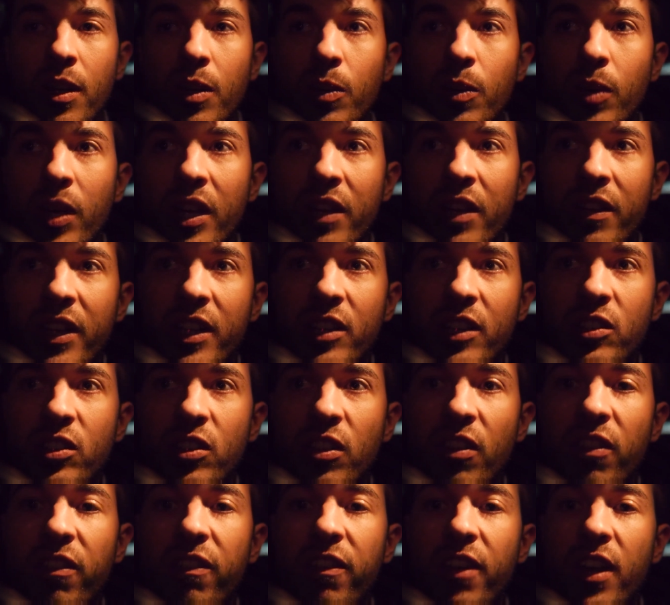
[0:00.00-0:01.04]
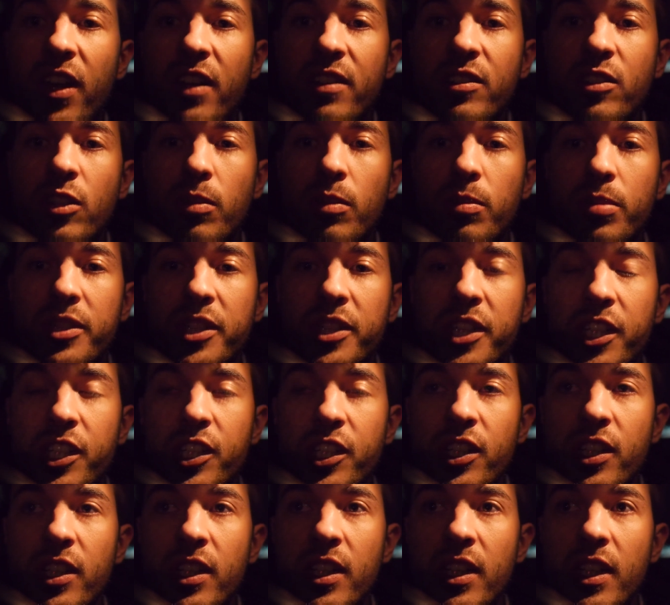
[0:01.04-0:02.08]
whether it's your first
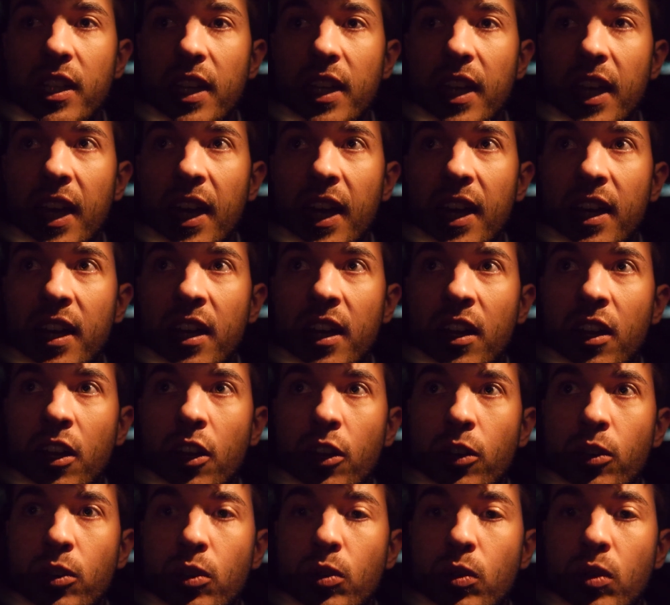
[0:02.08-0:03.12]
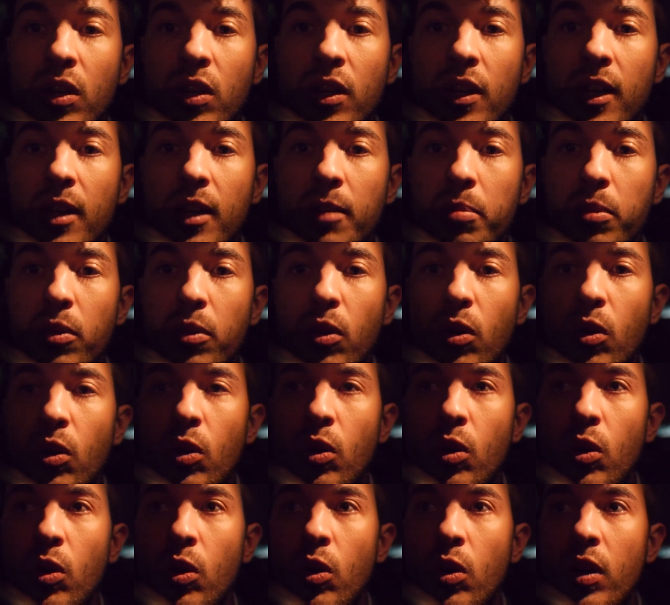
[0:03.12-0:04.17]
competition at a local club
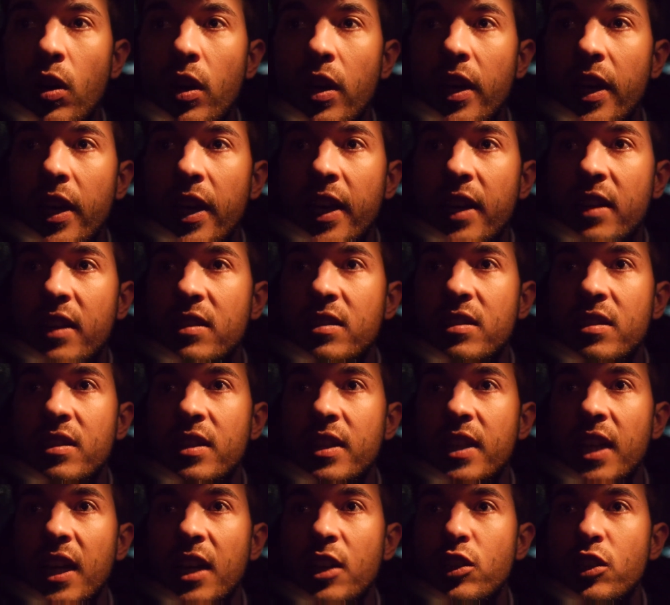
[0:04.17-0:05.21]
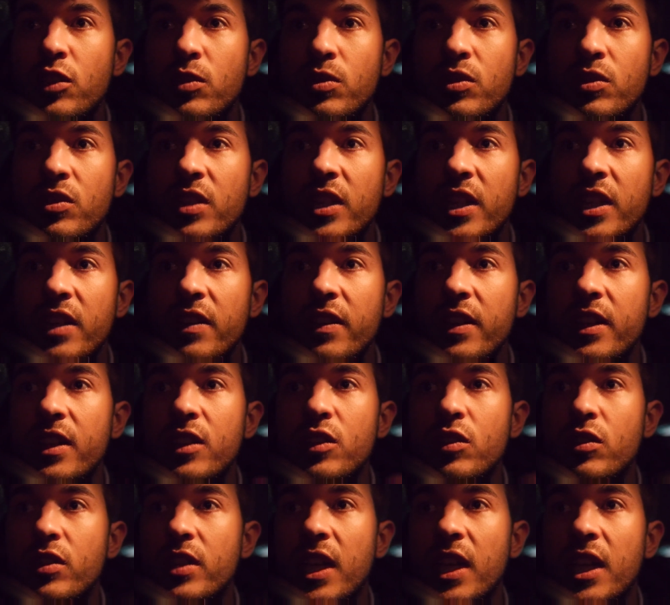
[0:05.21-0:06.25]
or it's the national
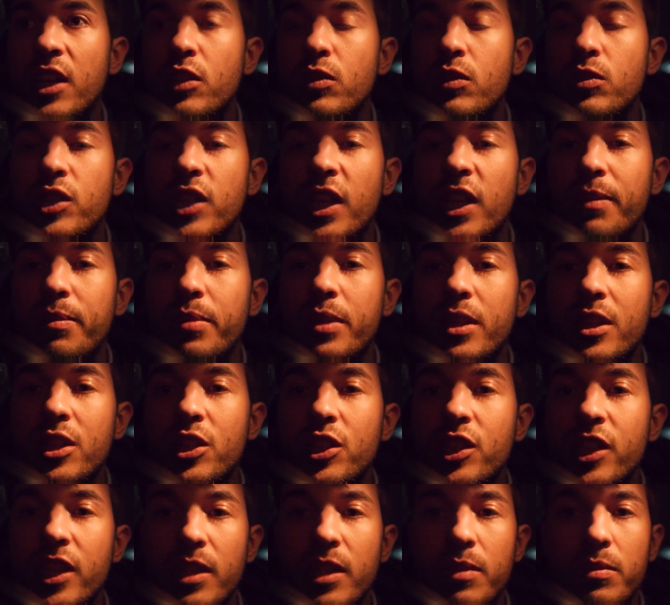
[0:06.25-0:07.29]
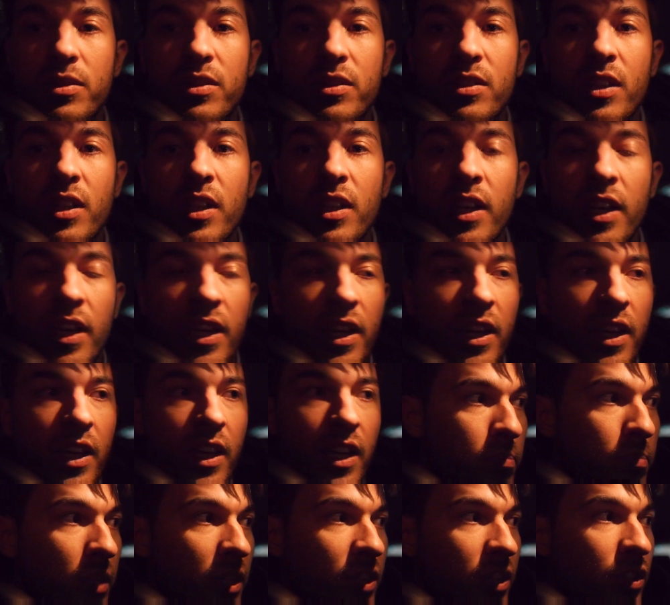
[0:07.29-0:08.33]
series or national championships.
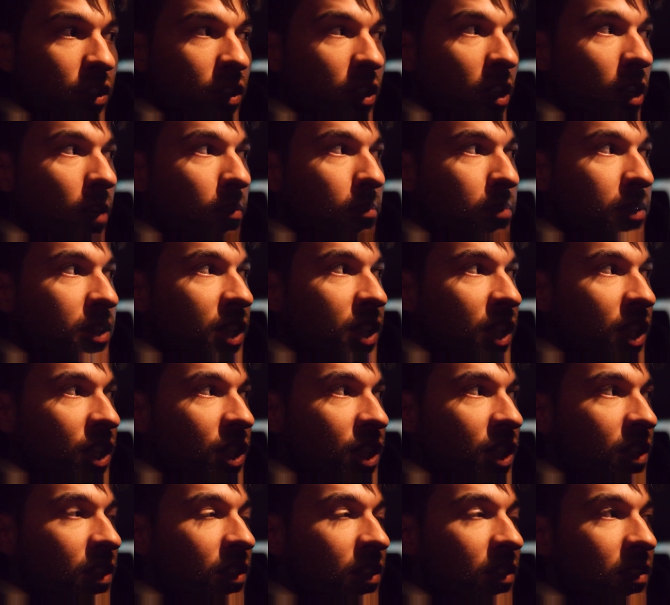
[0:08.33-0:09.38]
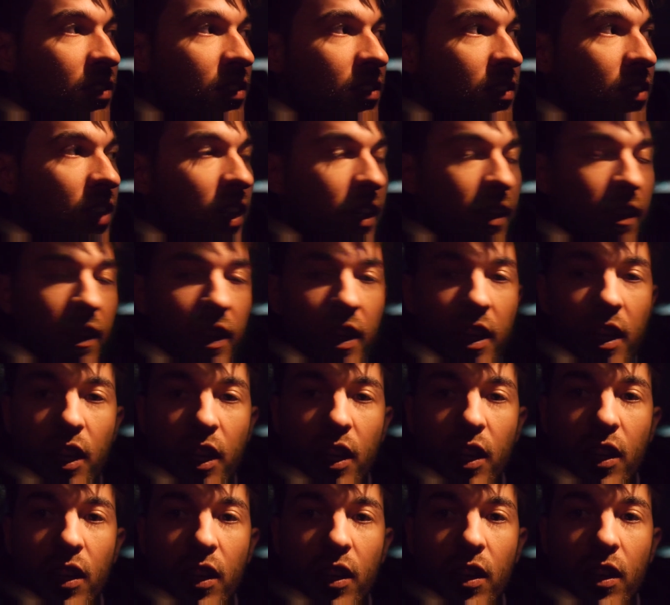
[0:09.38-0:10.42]
By doing competitions, I
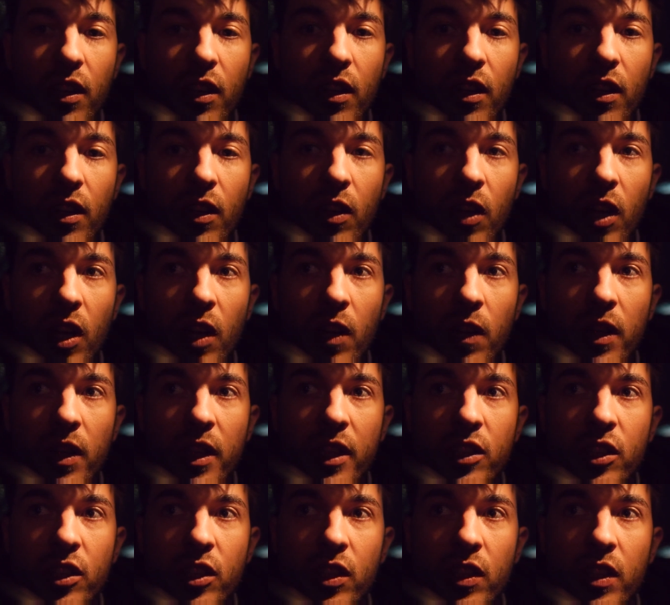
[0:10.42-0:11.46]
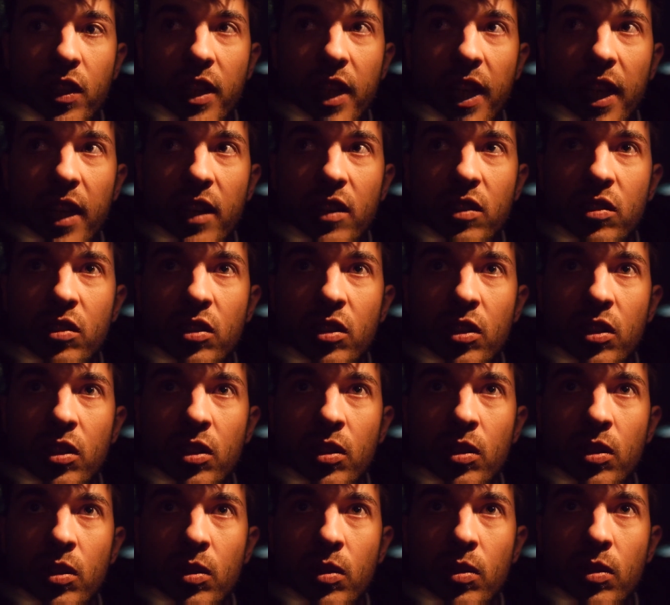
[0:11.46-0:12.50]
think not only do you get
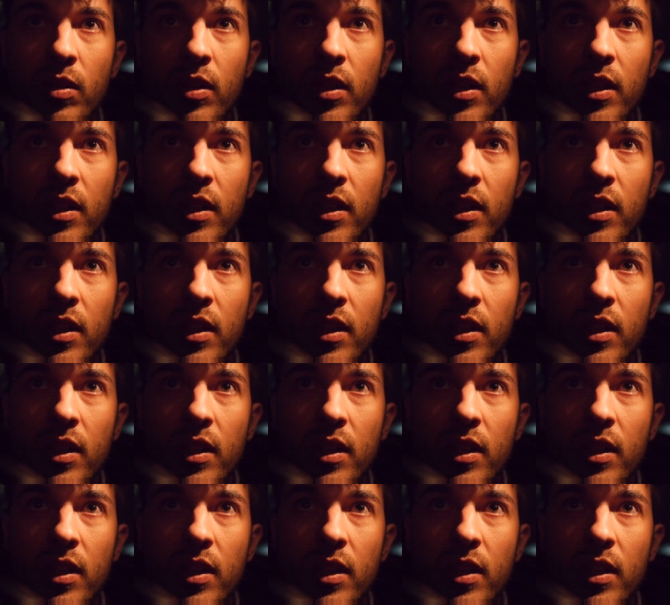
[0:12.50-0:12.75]
to